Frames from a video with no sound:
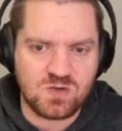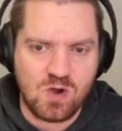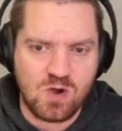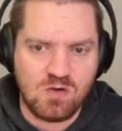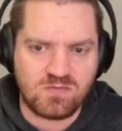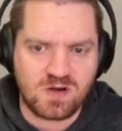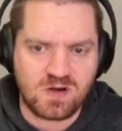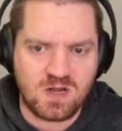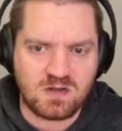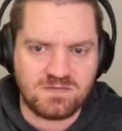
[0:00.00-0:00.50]
So
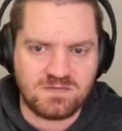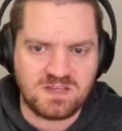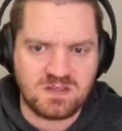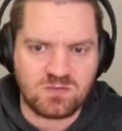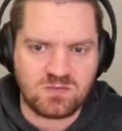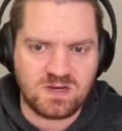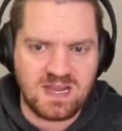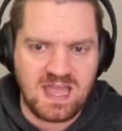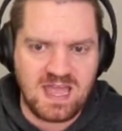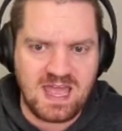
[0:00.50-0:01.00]
over
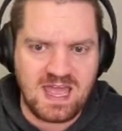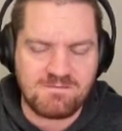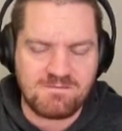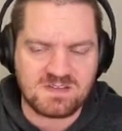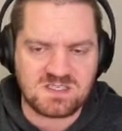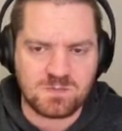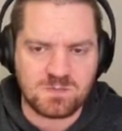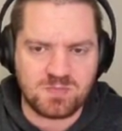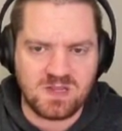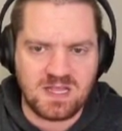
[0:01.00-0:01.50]
153.5
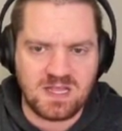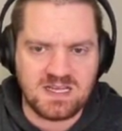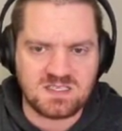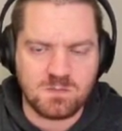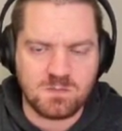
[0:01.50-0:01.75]
is the play.